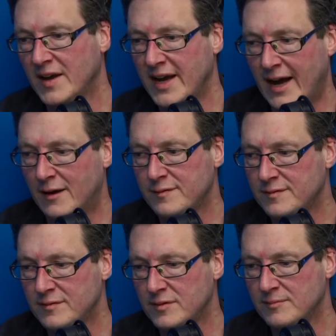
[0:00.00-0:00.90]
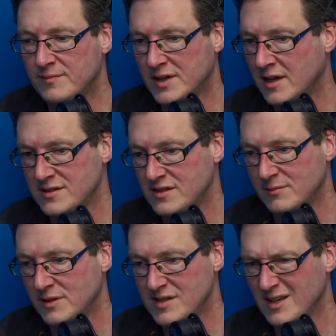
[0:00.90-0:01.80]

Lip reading: have for customers.